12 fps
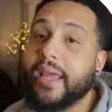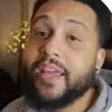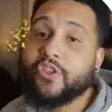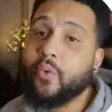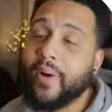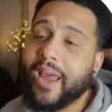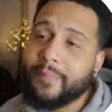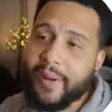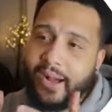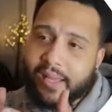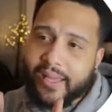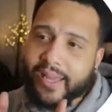Either way, by
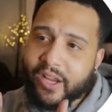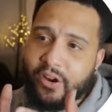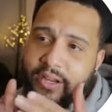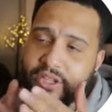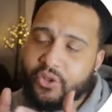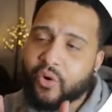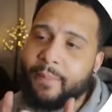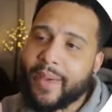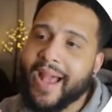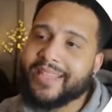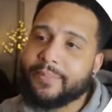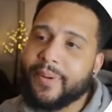clicking on the store
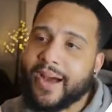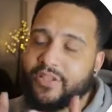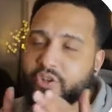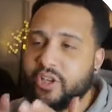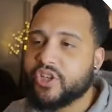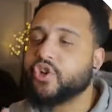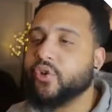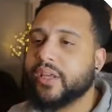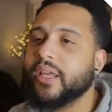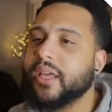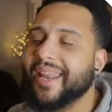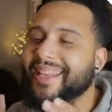maximizer,
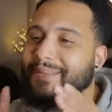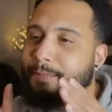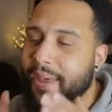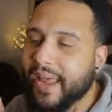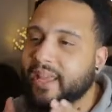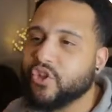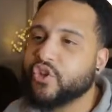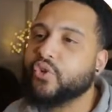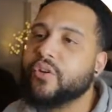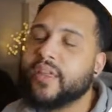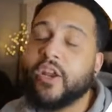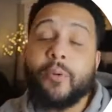DistroKid is making
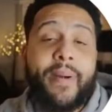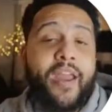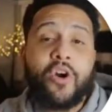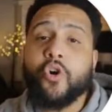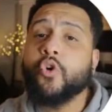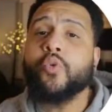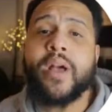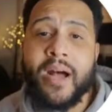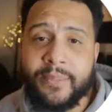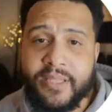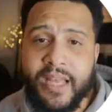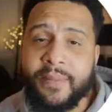sure that no matter who
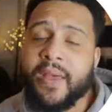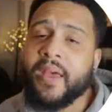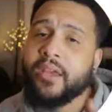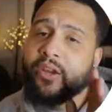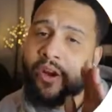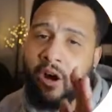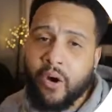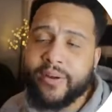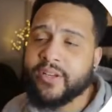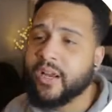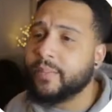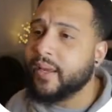comes up, you're always
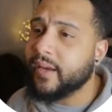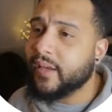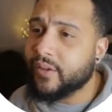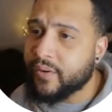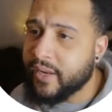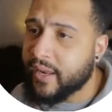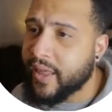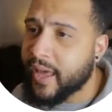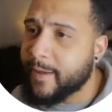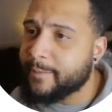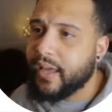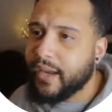gonna be included in that.